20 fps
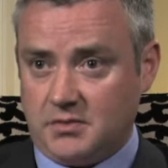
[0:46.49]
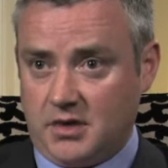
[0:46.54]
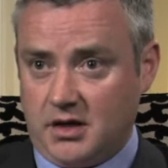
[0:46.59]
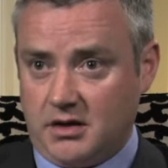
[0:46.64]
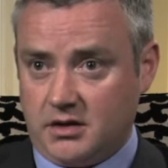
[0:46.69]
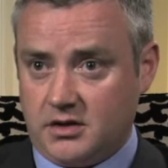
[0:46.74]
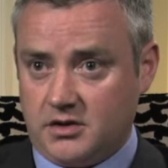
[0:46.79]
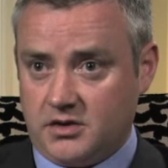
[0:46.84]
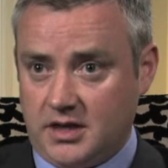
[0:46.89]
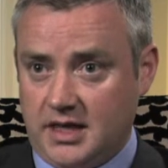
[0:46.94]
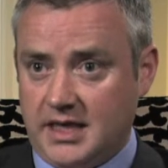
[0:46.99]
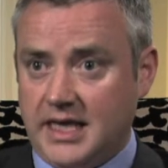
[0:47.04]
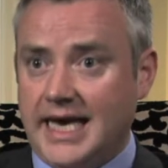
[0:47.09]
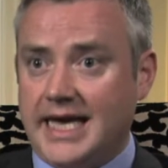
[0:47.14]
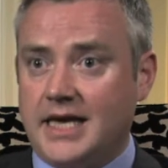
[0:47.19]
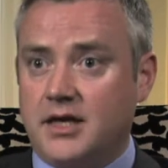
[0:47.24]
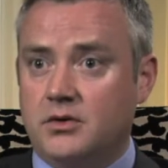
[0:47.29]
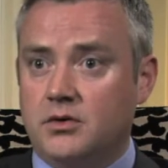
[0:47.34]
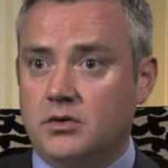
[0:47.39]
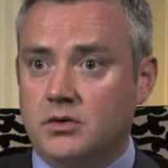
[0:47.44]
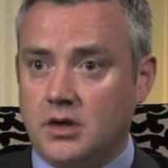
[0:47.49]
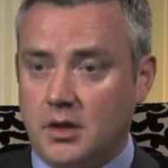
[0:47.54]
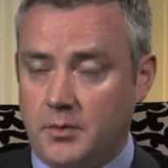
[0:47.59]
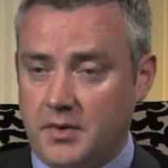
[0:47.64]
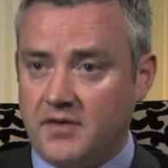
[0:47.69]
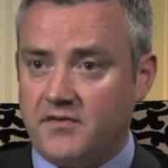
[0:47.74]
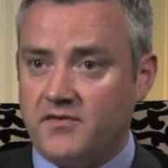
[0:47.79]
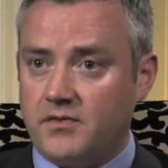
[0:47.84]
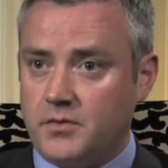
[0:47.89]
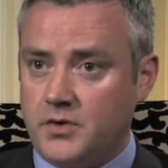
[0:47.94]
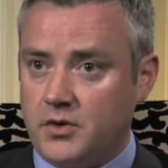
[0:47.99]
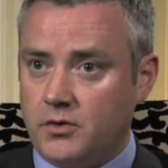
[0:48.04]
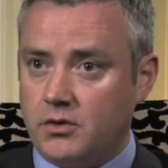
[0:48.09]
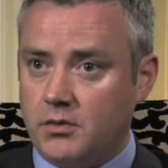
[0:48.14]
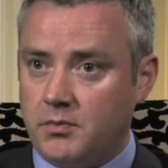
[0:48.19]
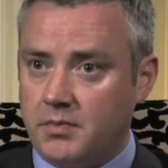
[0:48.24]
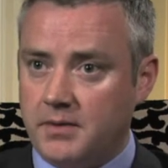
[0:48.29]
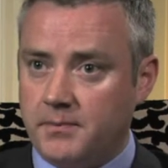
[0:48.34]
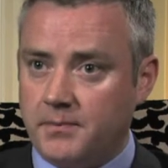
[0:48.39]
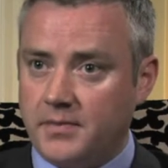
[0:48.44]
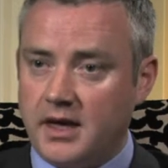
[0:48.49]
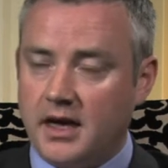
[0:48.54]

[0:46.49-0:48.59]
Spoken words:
market, again, coming from Europe.